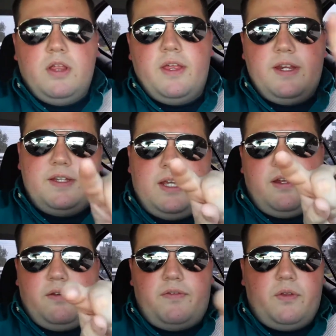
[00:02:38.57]
thanks
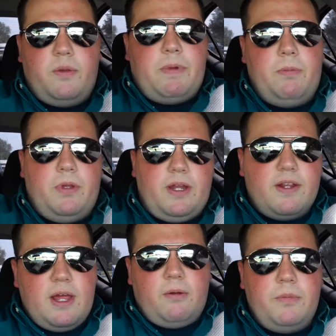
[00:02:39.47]
again for the people
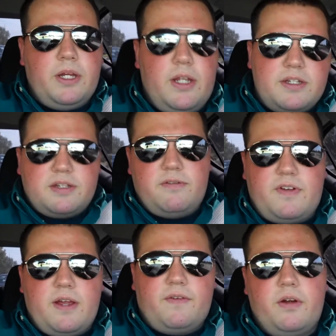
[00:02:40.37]
that helped me get to
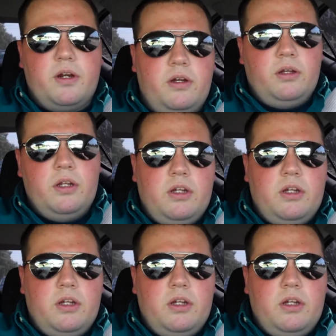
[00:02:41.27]
500.